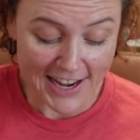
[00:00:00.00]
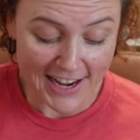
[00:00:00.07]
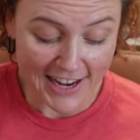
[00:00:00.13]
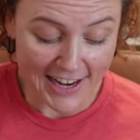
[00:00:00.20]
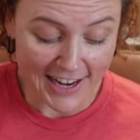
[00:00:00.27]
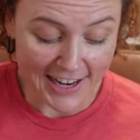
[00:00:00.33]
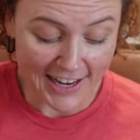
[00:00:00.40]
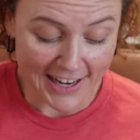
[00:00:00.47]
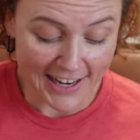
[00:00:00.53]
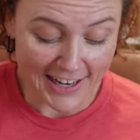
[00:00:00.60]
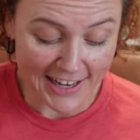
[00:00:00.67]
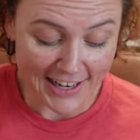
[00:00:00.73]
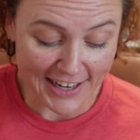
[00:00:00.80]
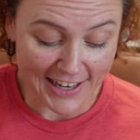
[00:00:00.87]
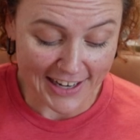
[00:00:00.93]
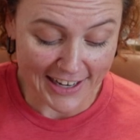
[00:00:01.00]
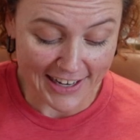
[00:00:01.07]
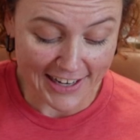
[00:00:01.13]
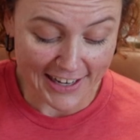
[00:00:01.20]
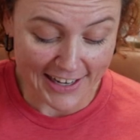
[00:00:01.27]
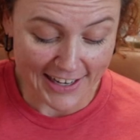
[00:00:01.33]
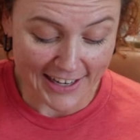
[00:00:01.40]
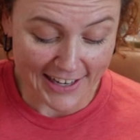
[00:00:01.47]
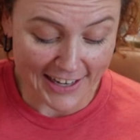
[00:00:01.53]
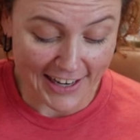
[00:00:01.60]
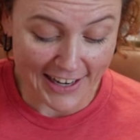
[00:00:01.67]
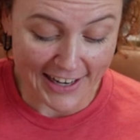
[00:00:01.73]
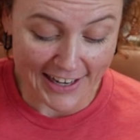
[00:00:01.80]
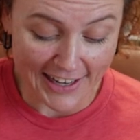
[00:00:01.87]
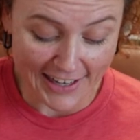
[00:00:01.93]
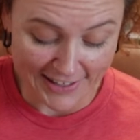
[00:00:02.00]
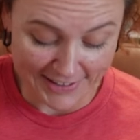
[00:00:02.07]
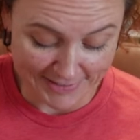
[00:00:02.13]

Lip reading: (silence)